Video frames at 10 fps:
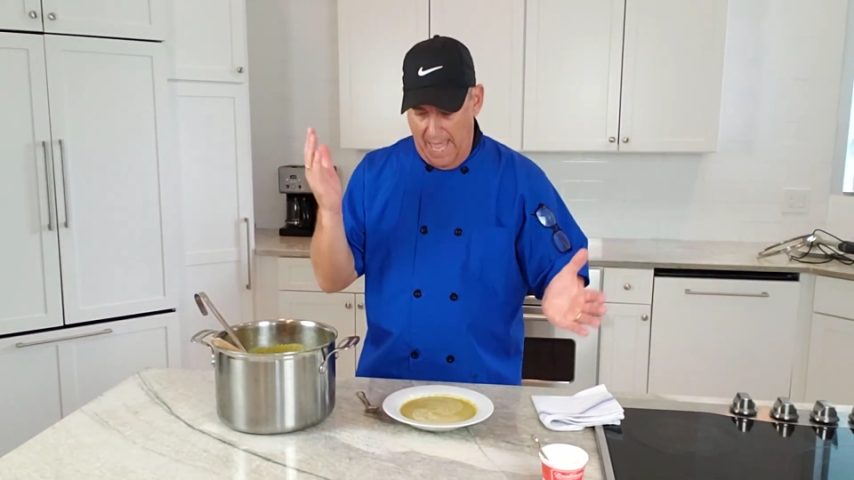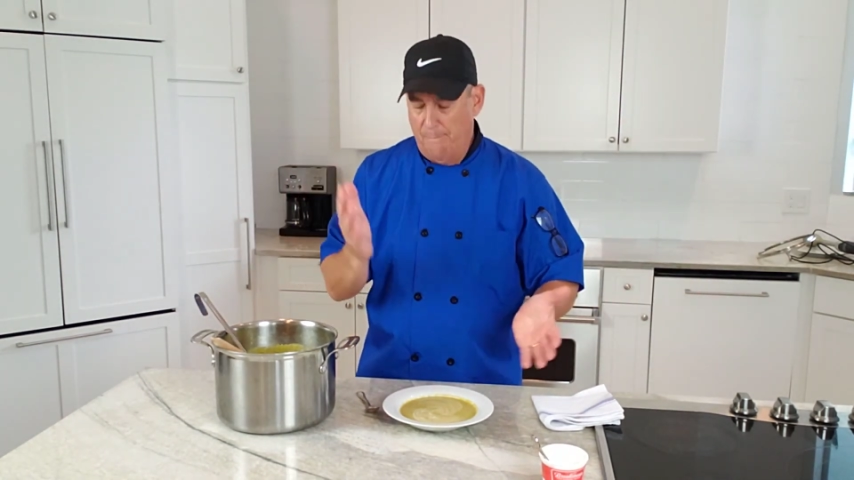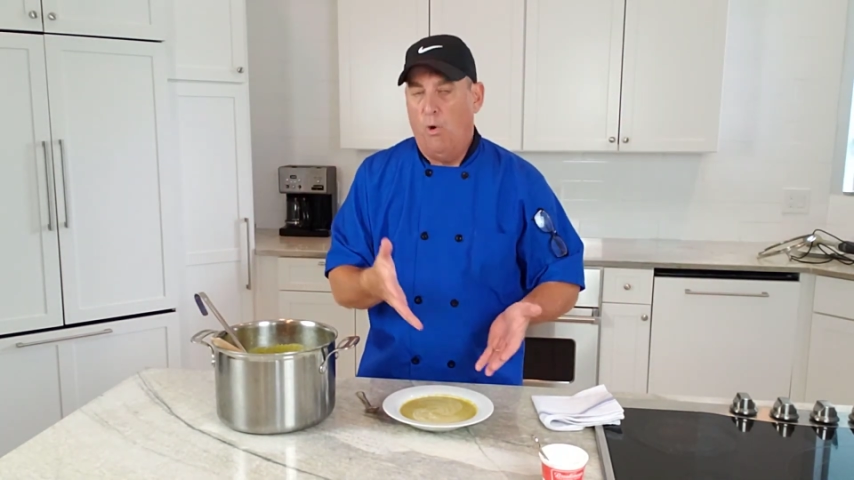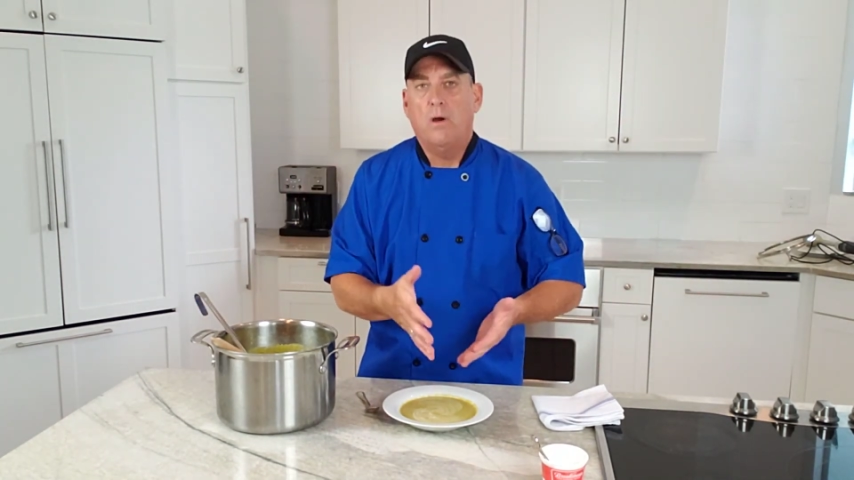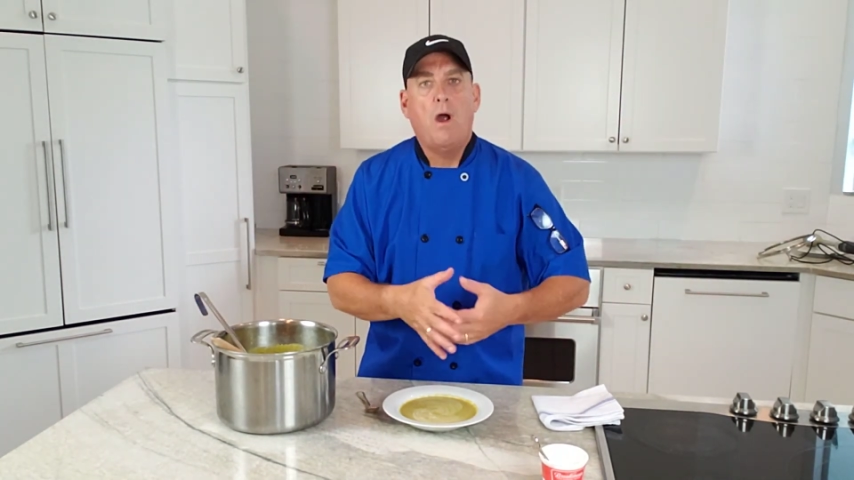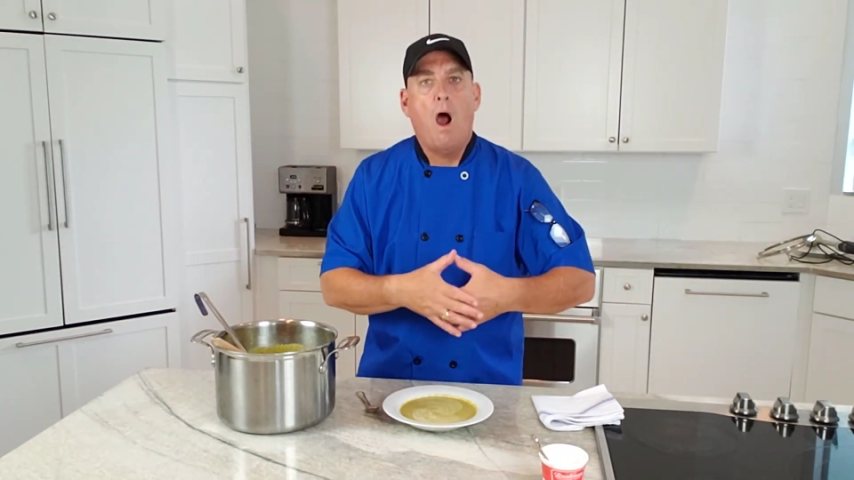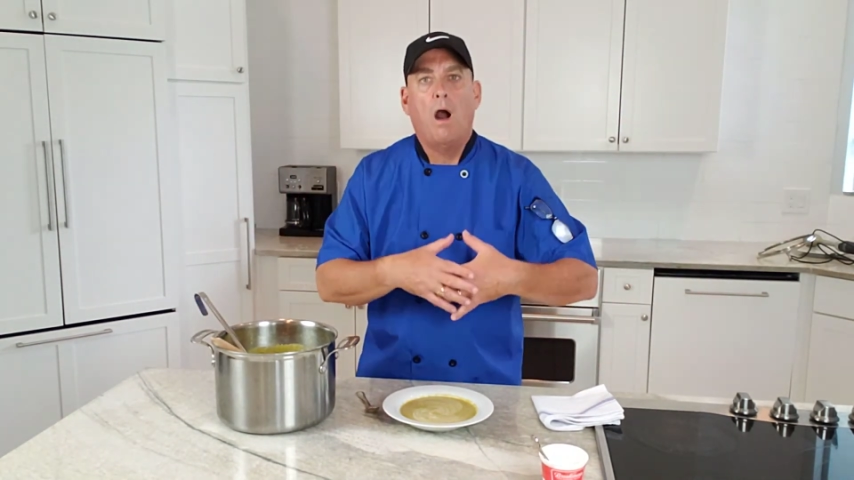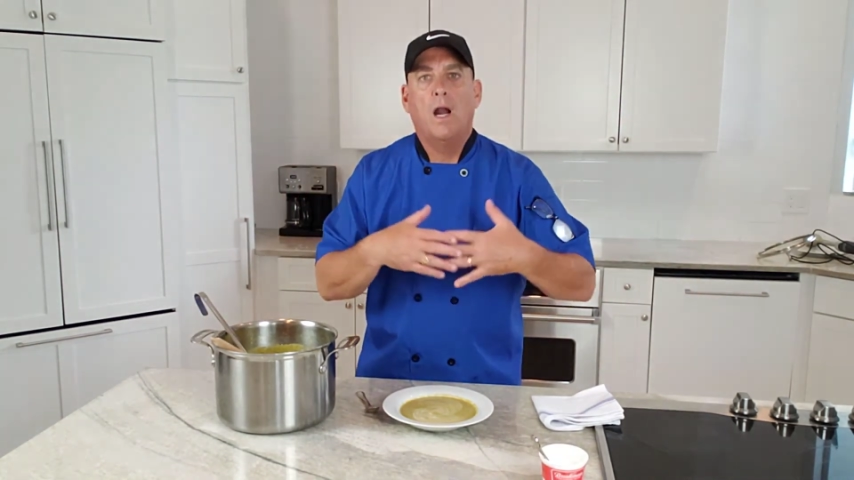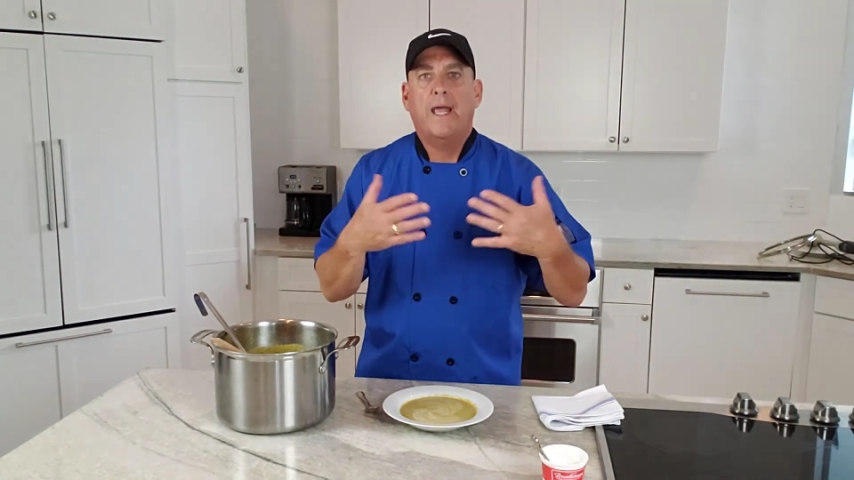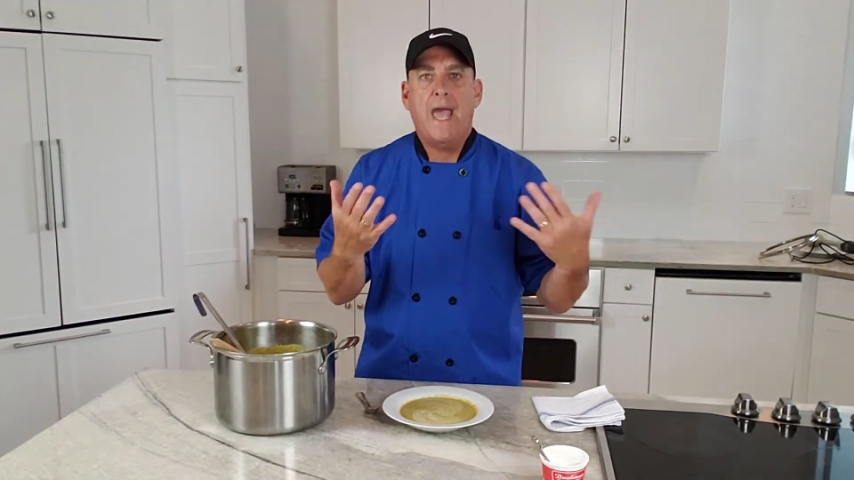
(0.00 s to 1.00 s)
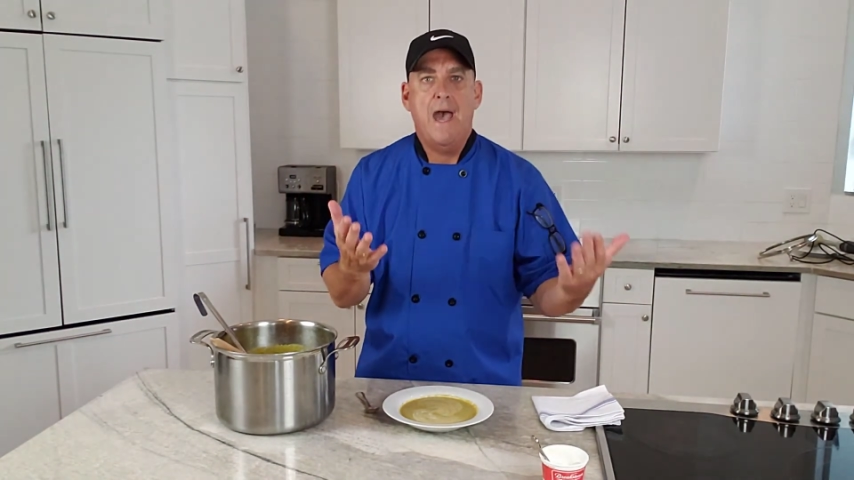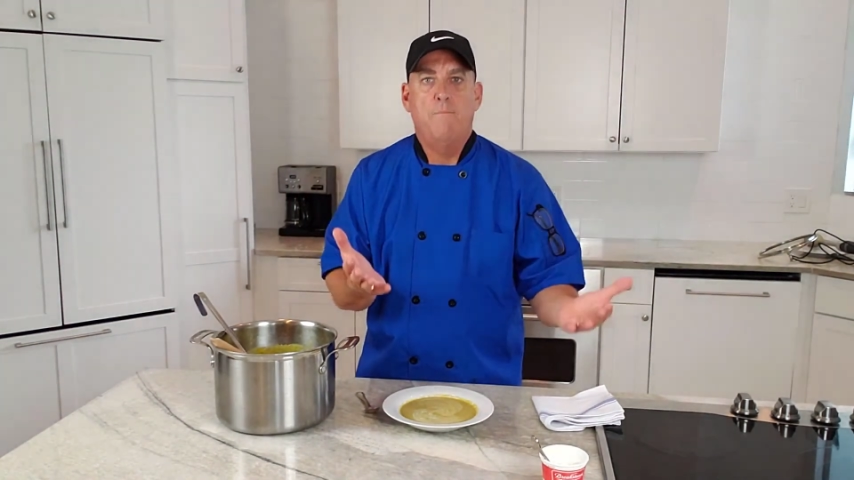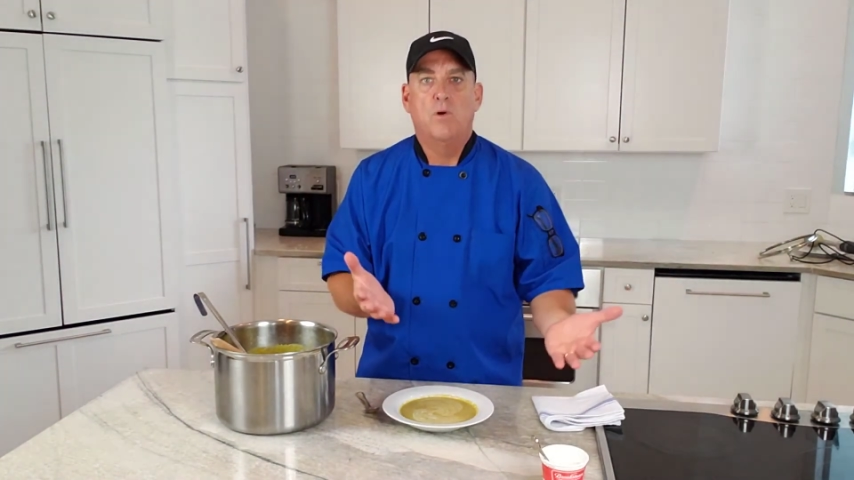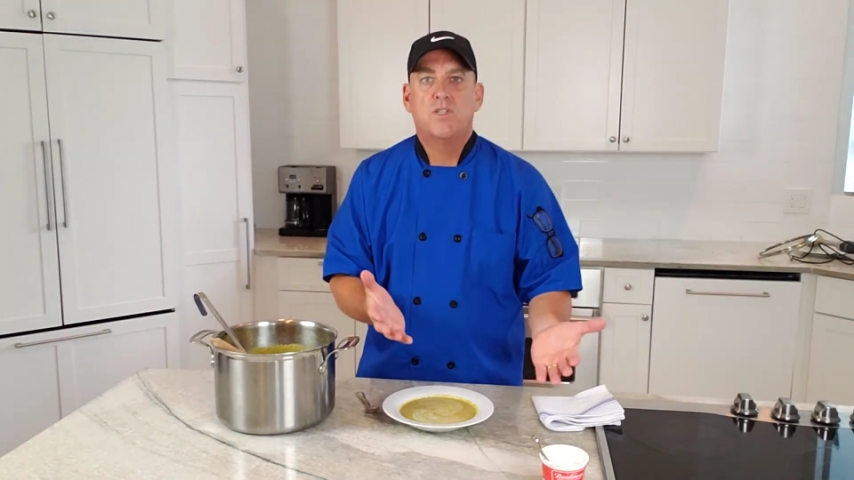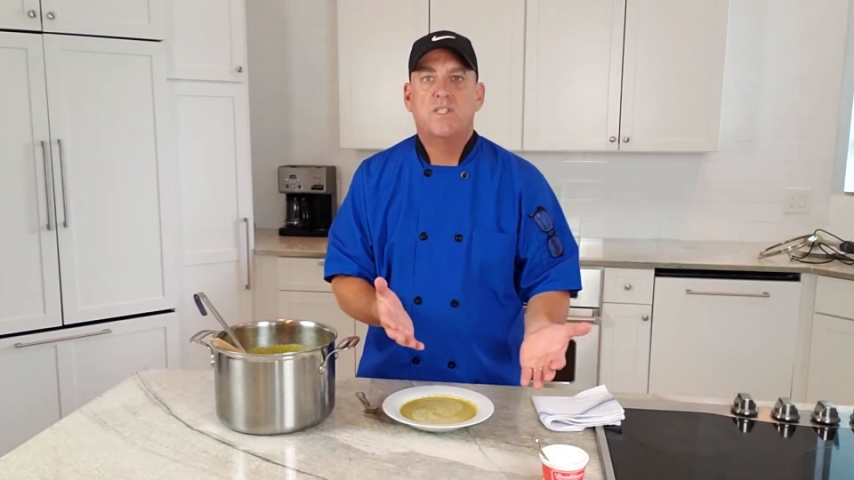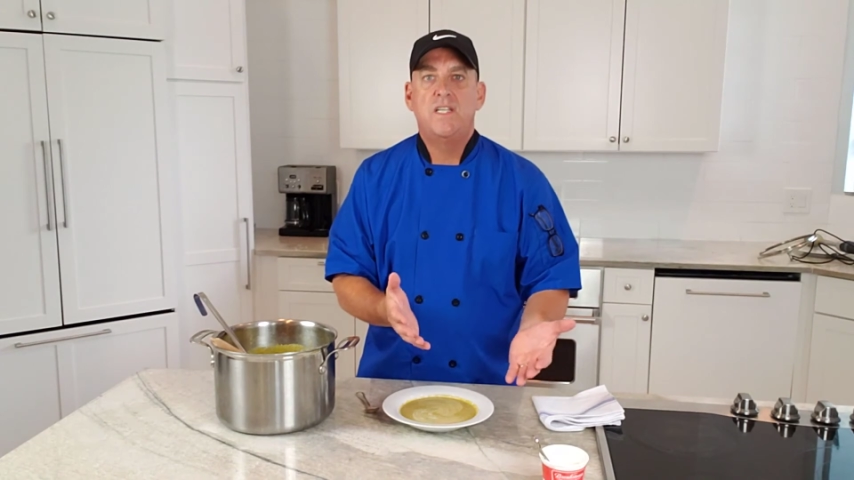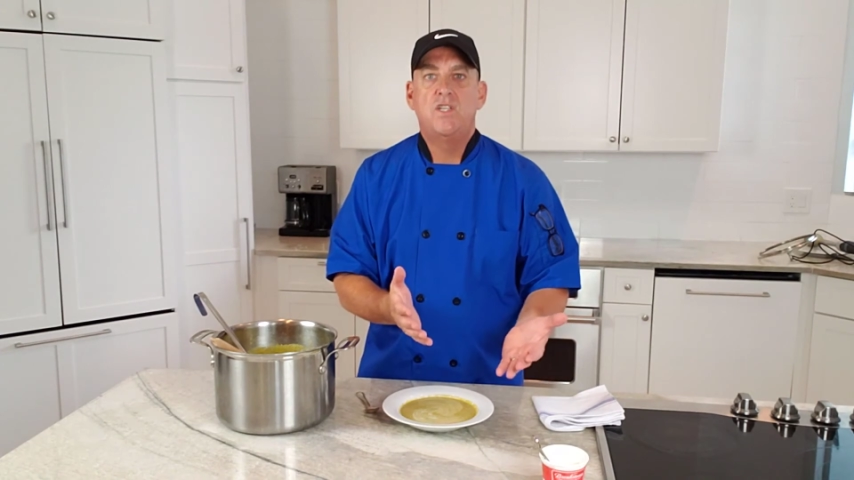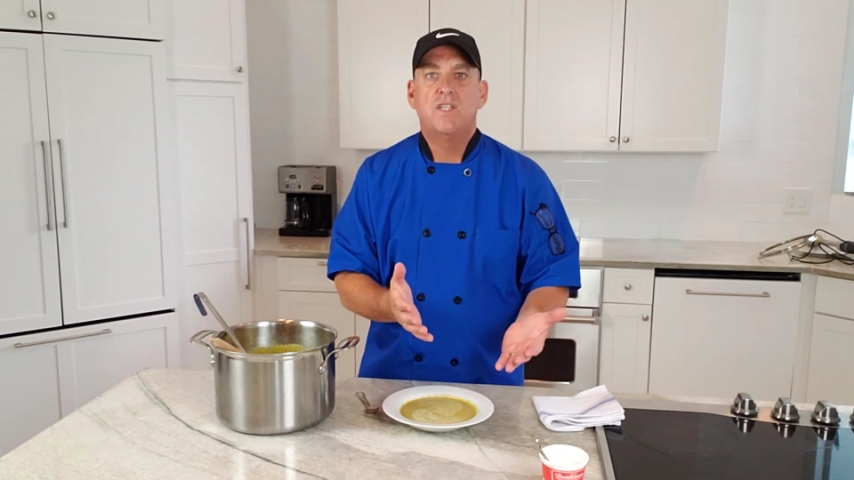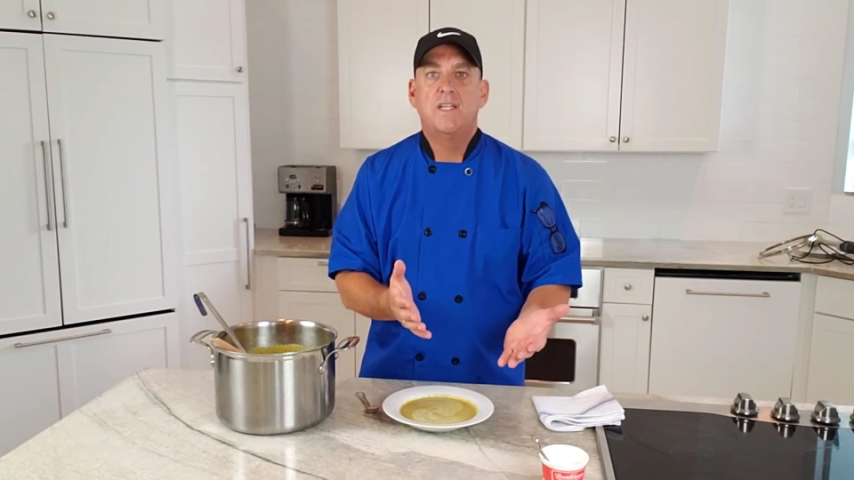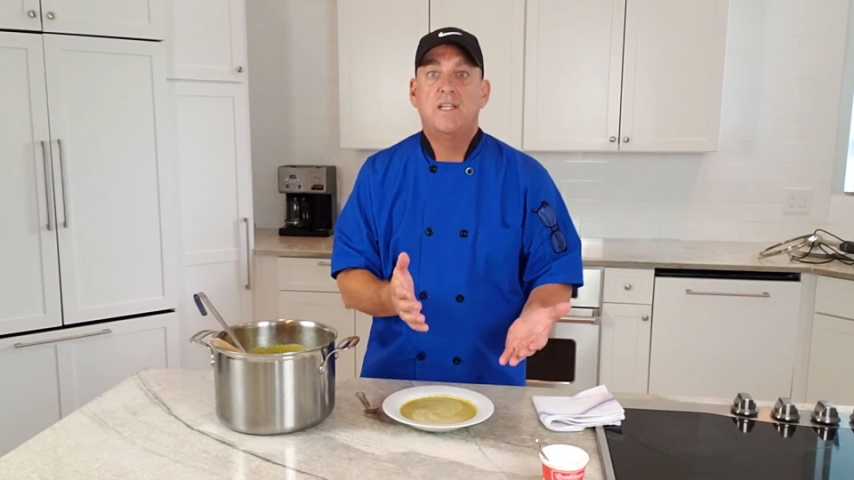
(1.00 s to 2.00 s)
add more garlic, add more
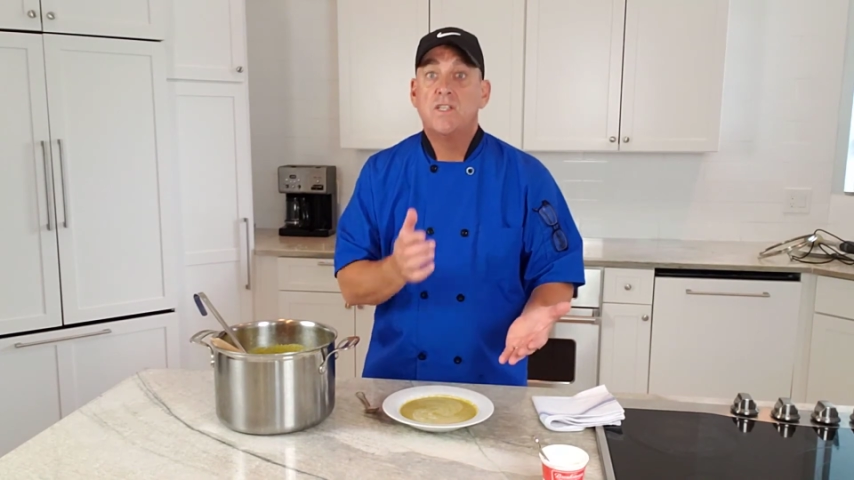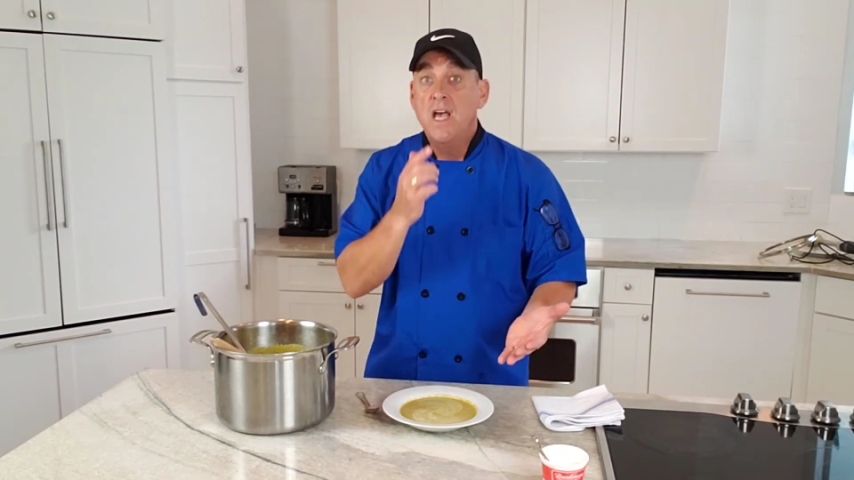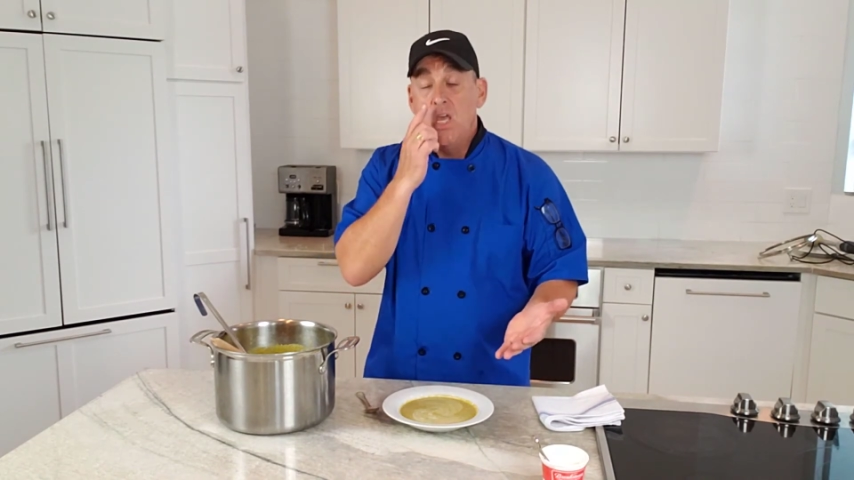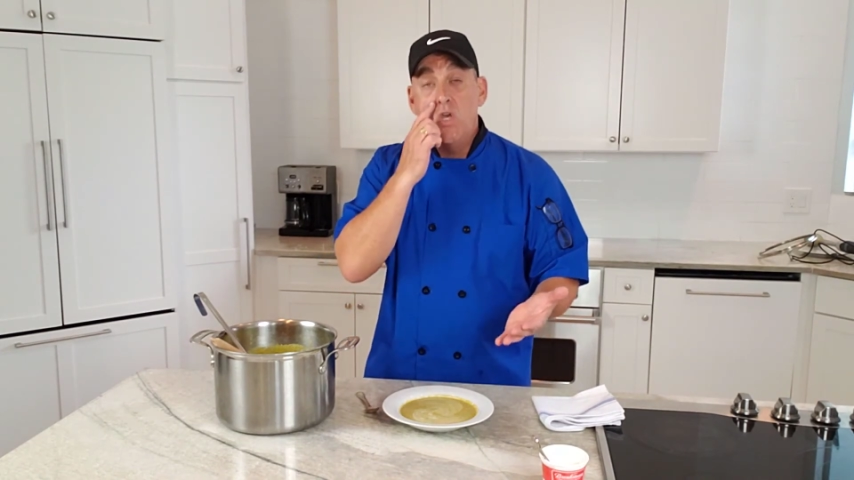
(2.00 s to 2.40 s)
seasonings.